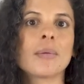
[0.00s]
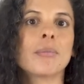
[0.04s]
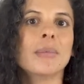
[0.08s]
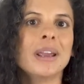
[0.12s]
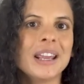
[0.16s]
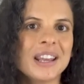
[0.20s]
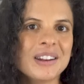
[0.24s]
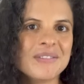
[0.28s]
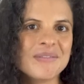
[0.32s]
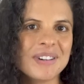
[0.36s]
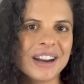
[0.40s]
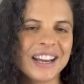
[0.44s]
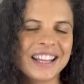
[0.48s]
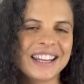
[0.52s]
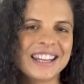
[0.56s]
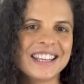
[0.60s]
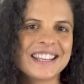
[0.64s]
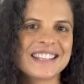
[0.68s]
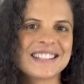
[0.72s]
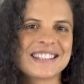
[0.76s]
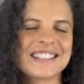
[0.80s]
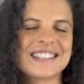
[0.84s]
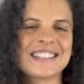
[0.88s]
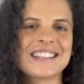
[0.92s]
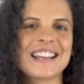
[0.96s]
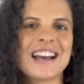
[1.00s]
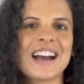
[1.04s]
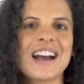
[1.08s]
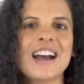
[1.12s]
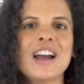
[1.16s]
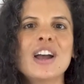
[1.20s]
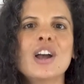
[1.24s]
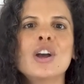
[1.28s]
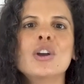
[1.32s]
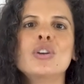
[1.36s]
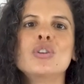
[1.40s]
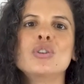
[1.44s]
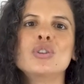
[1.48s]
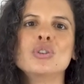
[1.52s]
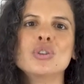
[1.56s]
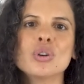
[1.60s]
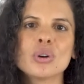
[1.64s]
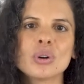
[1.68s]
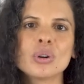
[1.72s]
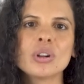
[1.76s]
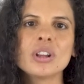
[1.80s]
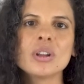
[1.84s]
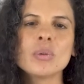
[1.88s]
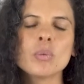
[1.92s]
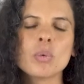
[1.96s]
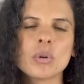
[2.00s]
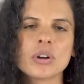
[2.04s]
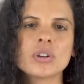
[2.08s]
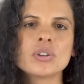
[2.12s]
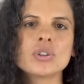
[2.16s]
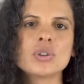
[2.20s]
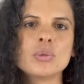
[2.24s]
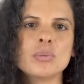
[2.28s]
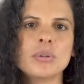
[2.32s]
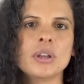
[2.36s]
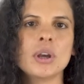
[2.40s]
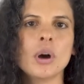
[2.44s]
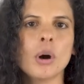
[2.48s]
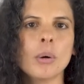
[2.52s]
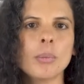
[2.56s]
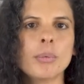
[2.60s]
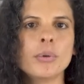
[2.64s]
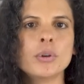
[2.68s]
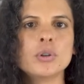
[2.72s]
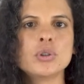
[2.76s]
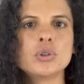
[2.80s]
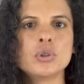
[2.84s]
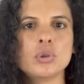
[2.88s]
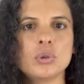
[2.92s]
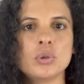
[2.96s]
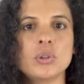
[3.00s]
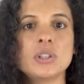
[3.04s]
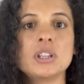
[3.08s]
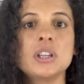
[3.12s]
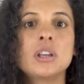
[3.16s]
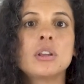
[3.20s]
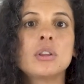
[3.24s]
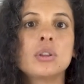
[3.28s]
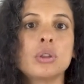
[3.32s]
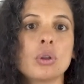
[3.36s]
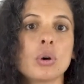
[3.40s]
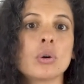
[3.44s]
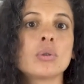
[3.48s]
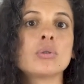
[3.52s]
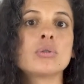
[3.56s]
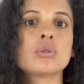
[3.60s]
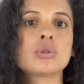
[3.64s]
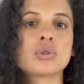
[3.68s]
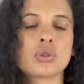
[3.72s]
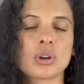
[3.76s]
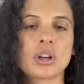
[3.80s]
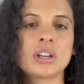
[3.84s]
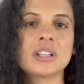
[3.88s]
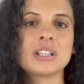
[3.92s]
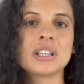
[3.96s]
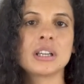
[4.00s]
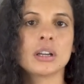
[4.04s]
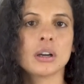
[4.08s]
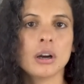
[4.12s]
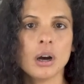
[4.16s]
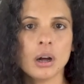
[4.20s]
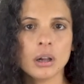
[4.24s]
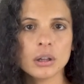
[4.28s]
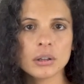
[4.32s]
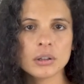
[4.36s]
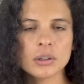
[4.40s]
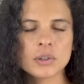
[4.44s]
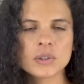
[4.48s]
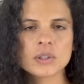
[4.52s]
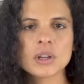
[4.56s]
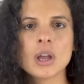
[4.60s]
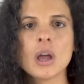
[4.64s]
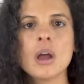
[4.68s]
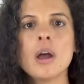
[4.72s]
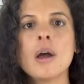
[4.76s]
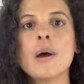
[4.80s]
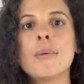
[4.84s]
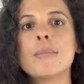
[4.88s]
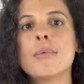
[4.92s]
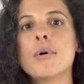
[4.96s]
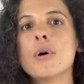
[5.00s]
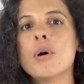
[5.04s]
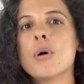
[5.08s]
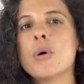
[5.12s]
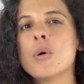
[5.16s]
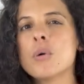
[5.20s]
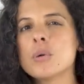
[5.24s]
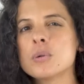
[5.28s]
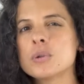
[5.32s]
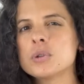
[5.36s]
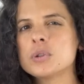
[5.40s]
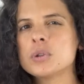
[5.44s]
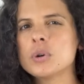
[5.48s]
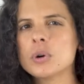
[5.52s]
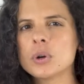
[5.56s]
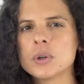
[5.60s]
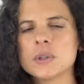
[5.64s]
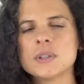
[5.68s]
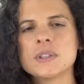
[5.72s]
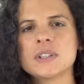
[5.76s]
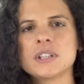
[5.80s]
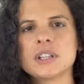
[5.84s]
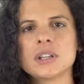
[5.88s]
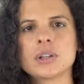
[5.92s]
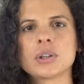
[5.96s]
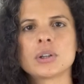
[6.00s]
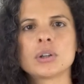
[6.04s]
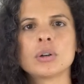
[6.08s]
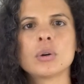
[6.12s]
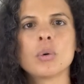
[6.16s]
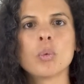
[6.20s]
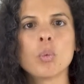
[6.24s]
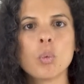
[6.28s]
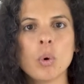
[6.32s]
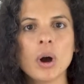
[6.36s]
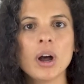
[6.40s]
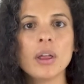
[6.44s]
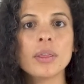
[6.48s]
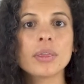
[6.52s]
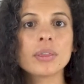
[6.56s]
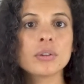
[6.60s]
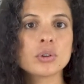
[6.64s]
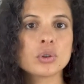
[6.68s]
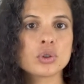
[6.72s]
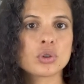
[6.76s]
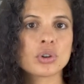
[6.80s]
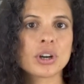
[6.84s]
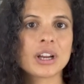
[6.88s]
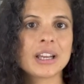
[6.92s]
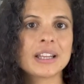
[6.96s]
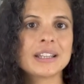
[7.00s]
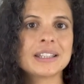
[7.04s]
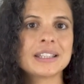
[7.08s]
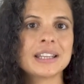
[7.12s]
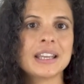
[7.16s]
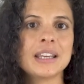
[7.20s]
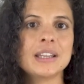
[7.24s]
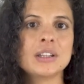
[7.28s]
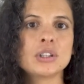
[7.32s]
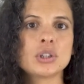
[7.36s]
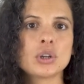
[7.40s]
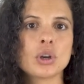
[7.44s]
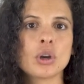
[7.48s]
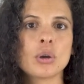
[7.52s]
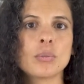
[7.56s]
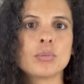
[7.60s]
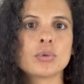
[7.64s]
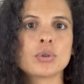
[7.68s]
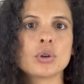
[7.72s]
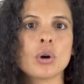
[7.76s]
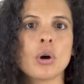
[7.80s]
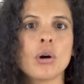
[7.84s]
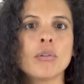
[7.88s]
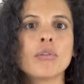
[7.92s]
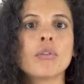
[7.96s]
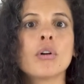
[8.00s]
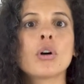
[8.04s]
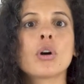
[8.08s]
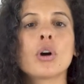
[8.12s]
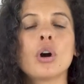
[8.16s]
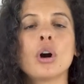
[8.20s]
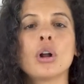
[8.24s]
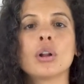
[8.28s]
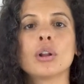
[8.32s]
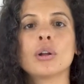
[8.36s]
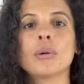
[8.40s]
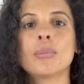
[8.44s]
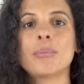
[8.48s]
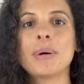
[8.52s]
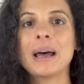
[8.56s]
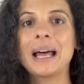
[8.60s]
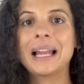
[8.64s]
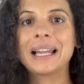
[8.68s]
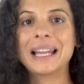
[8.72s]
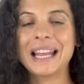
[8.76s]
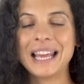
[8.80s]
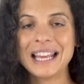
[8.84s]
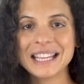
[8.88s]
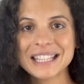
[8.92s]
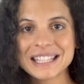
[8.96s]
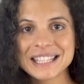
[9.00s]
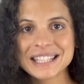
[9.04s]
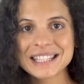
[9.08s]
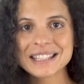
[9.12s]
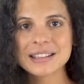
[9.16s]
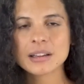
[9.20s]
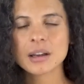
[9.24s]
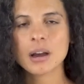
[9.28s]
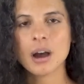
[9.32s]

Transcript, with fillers: mean by this is that you not only want to be open to using those trending colors, but also consider what the trends in terms of color palettes